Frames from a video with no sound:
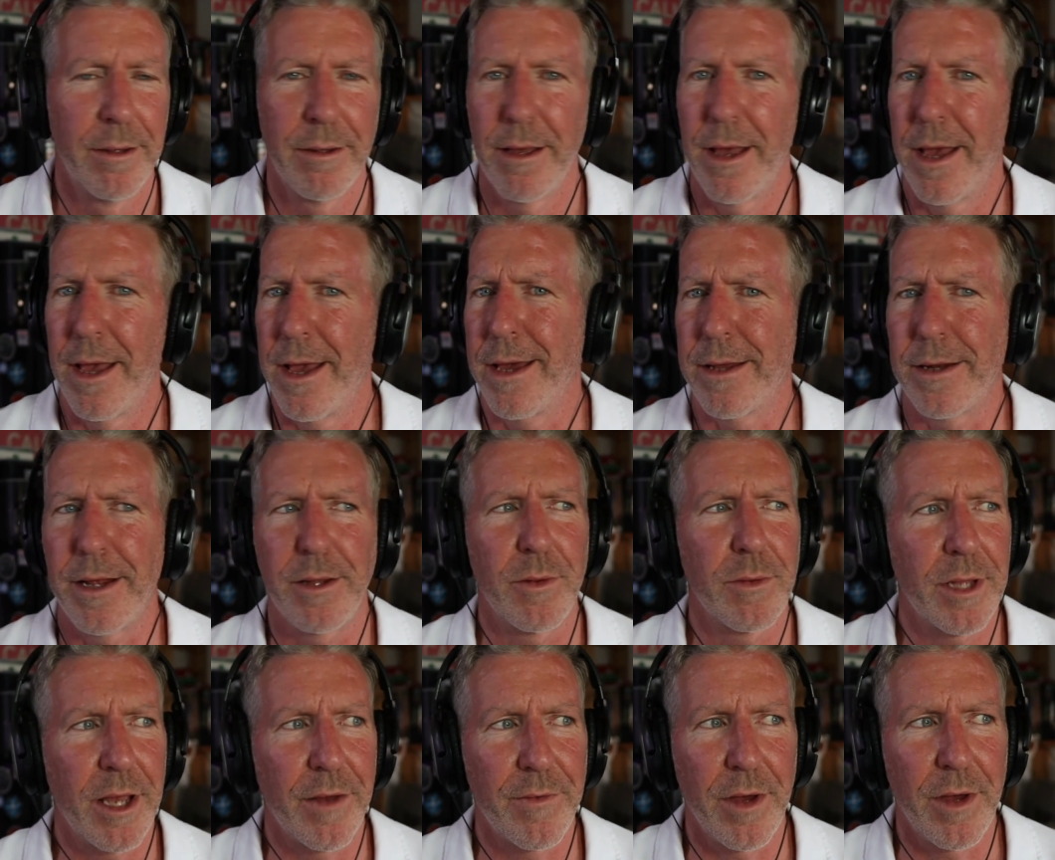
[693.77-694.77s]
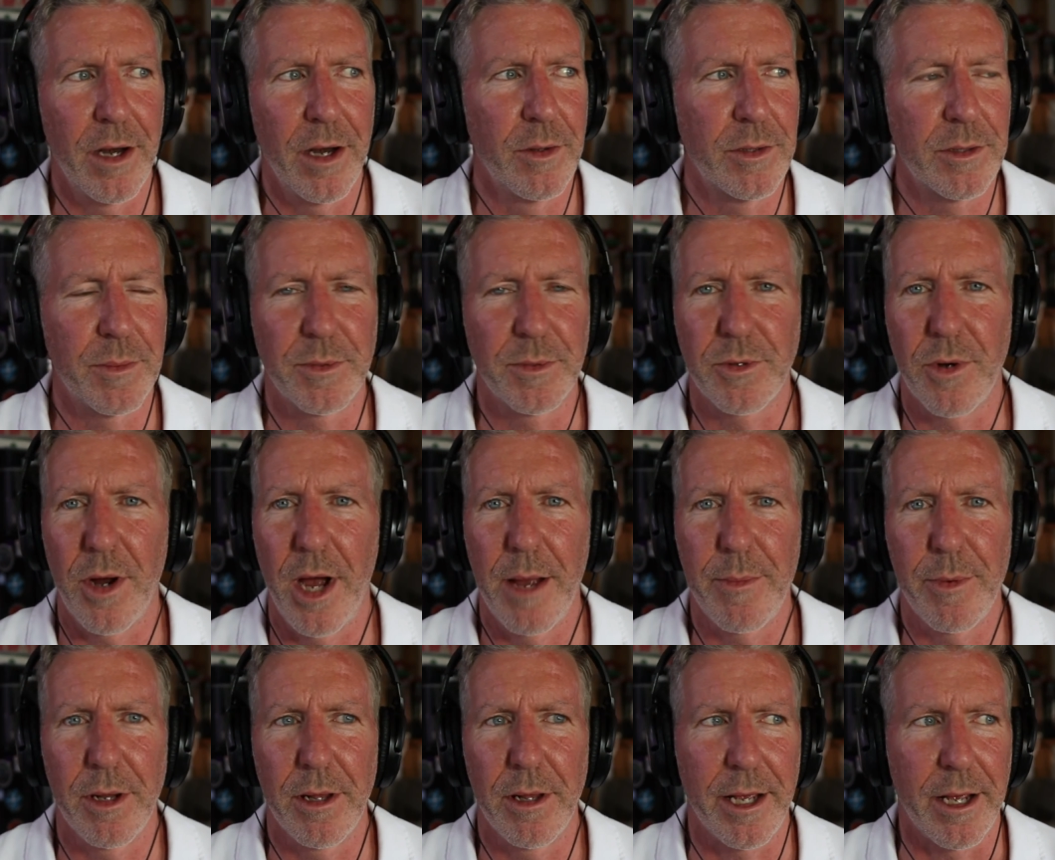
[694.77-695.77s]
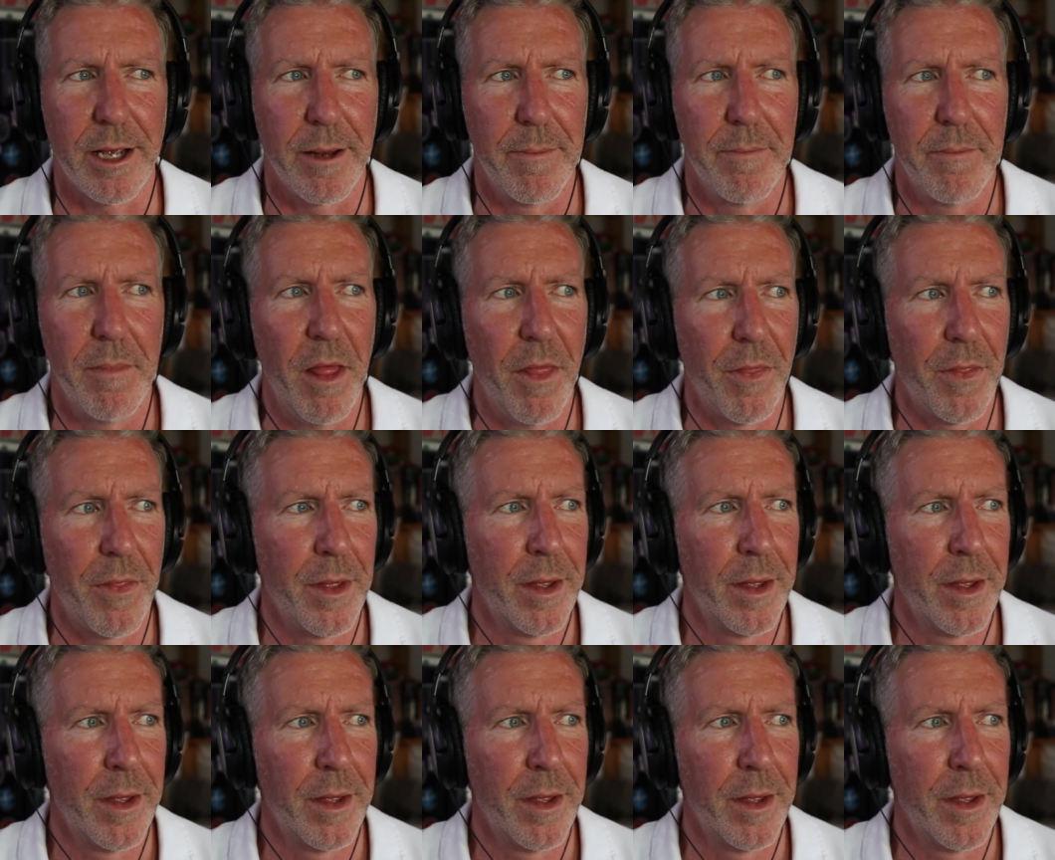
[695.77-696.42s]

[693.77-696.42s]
And I don't think I've got a new subscriber in like a month.